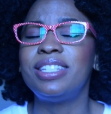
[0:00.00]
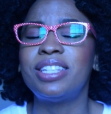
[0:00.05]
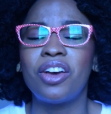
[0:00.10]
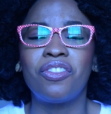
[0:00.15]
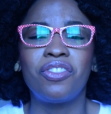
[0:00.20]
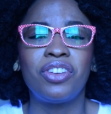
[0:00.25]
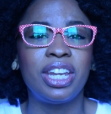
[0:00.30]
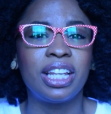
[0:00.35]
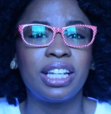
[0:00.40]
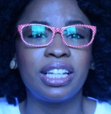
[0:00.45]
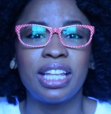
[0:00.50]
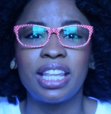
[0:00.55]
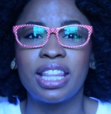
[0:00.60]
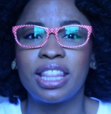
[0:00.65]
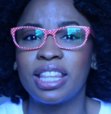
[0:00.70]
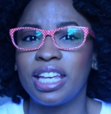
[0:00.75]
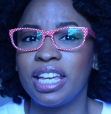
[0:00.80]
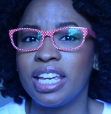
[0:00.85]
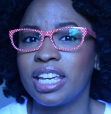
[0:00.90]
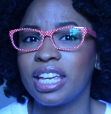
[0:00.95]
definitely
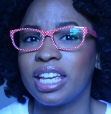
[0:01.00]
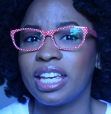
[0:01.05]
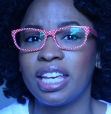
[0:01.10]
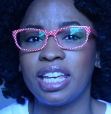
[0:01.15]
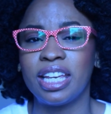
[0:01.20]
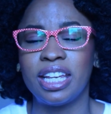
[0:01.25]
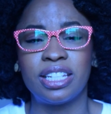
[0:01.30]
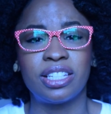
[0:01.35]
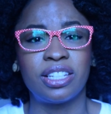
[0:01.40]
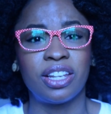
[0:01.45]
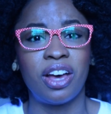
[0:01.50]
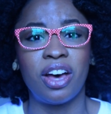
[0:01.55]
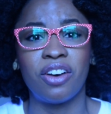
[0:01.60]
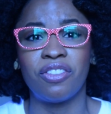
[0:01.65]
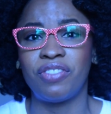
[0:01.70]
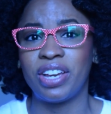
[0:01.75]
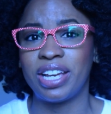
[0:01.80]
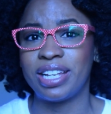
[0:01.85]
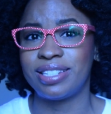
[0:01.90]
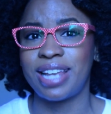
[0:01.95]
think it's a
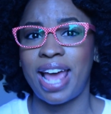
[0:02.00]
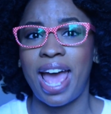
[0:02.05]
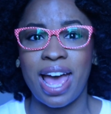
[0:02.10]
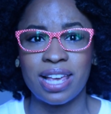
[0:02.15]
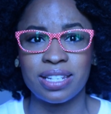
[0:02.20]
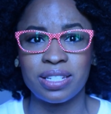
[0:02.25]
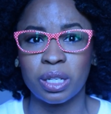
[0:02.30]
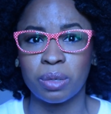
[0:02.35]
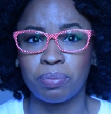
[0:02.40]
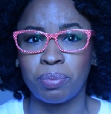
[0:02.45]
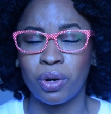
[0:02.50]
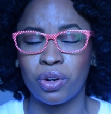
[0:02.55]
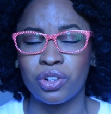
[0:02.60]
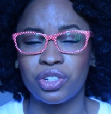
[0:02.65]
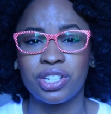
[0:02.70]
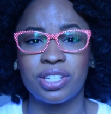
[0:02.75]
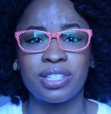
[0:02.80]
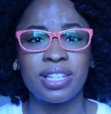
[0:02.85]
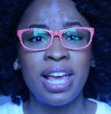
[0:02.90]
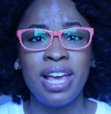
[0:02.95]
fantastic
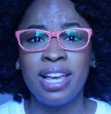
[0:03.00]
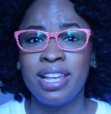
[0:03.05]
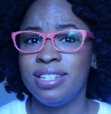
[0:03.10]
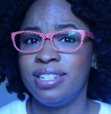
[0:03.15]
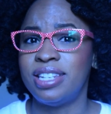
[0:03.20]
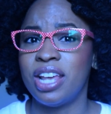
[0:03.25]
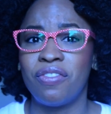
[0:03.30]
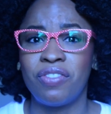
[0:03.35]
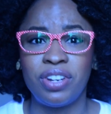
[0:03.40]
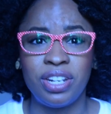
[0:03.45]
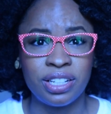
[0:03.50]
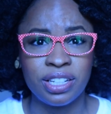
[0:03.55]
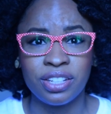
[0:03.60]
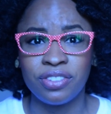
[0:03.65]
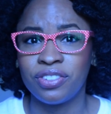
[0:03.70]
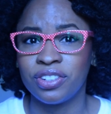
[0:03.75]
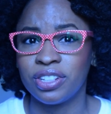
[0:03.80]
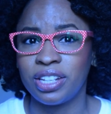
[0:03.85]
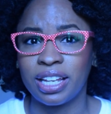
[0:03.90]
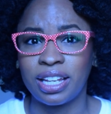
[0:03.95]
purchase. Definitely
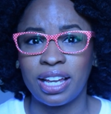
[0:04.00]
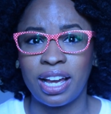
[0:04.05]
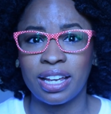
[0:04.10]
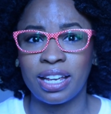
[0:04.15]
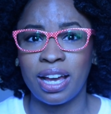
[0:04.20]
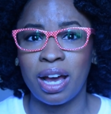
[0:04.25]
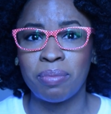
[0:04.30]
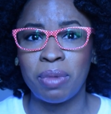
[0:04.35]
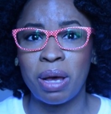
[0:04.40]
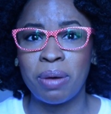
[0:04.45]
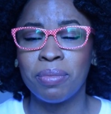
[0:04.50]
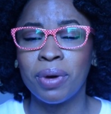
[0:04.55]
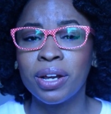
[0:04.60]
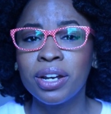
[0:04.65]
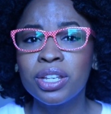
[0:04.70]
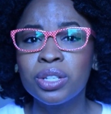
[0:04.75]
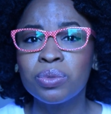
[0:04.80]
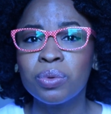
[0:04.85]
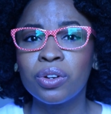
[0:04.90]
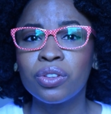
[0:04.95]
feel like I got my
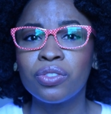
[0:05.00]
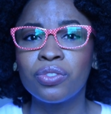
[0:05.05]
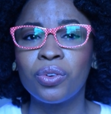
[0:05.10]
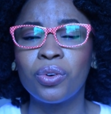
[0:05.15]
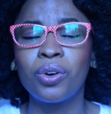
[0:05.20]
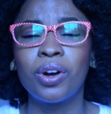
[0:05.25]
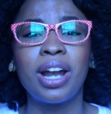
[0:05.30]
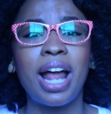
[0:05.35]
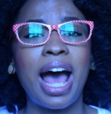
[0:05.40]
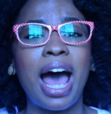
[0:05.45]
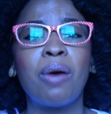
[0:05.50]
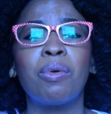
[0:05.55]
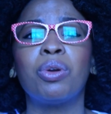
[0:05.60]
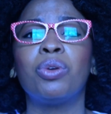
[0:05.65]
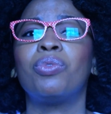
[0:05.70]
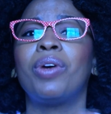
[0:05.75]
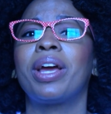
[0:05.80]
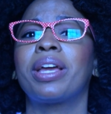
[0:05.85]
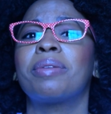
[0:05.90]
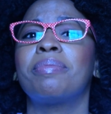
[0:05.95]
money's worth for it. I
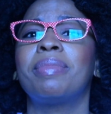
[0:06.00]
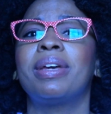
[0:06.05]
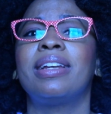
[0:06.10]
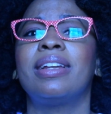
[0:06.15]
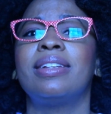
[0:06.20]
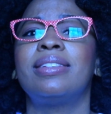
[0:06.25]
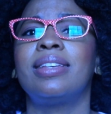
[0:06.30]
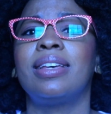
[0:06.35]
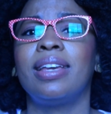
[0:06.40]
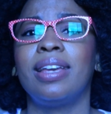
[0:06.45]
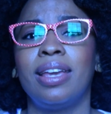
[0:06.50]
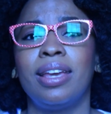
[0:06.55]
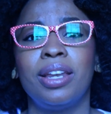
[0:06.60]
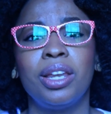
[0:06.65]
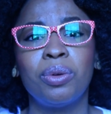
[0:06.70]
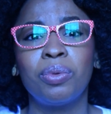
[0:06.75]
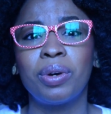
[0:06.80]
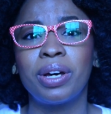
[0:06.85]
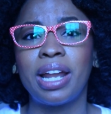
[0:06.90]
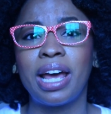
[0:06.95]
would recommend it to
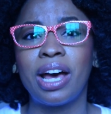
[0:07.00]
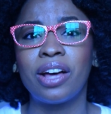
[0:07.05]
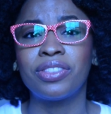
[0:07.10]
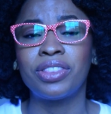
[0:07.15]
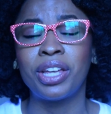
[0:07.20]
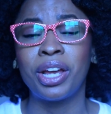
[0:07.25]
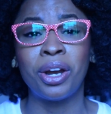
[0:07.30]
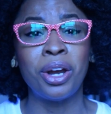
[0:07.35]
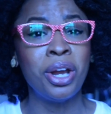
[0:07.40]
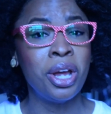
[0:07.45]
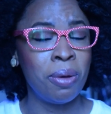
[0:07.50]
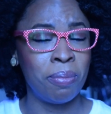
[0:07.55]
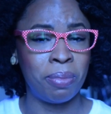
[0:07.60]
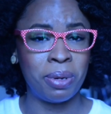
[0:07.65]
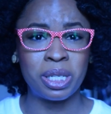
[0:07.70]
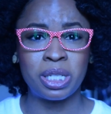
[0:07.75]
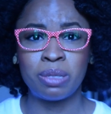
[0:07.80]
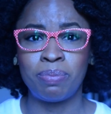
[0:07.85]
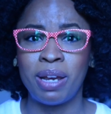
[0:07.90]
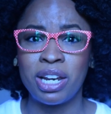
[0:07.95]
anyone out there, but
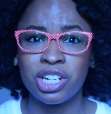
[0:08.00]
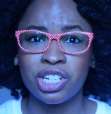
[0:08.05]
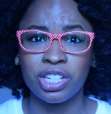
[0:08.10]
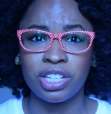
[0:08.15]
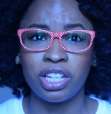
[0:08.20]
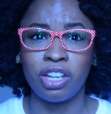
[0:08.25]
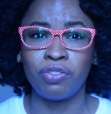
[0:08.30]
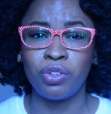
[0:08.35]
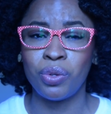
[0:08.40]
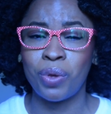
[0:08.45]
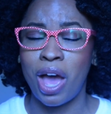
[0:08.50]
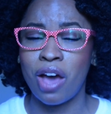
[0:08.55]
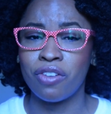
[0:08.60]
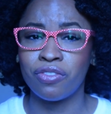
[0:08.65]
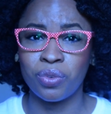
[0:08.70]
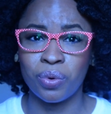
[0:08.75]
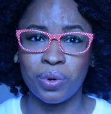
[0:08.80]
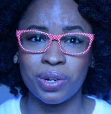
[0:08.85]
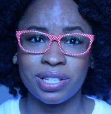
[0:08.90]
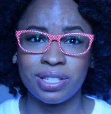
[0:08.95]
especially if you have
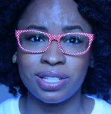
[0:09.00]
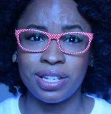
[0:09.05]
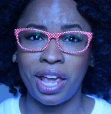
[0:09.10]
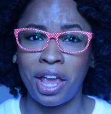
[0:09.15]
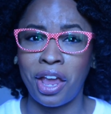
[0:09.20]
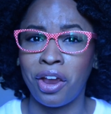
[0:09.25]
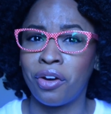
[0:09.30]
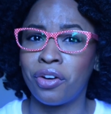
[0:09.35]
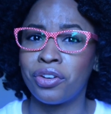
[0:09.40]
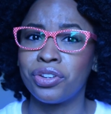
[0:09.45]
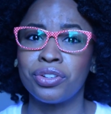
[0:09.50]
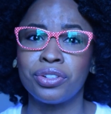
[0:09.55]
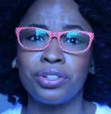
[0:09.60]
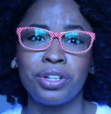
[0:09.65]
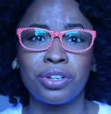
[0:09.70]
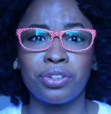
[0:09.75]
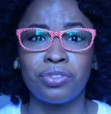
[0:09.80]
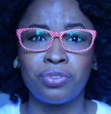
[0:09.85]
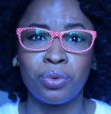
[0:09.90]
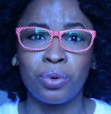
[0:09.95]
4C hair and you're
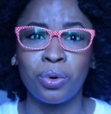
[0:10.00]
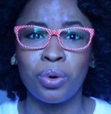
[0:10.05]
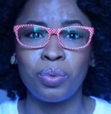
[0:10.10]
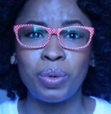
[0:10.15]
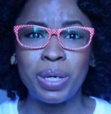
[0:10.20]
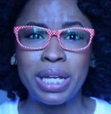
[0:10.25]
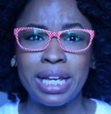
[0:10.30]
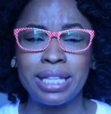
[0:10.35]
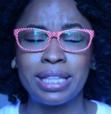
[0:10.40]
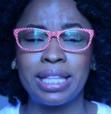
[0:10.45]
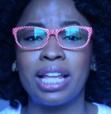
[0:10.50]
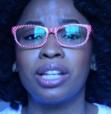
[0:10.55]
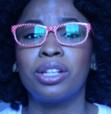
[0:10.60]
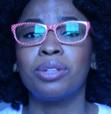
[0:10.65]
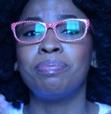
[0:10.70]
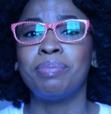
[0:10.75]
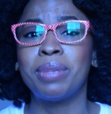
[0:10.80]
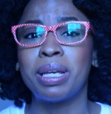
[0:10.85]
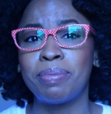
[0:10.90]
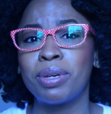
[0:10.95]
looking for a wig that
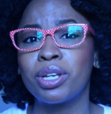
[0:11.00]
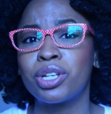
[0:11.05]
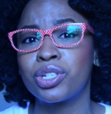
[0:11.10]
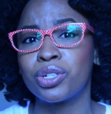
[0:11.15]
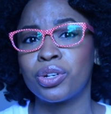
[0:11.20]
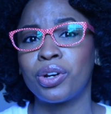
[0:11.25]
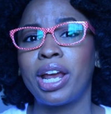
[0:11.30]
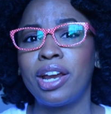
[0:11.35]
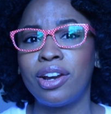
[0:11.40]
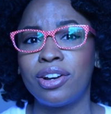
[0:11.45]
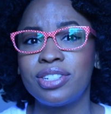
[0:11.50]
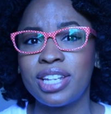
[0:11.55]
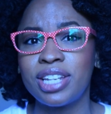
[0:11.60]
mimics your hair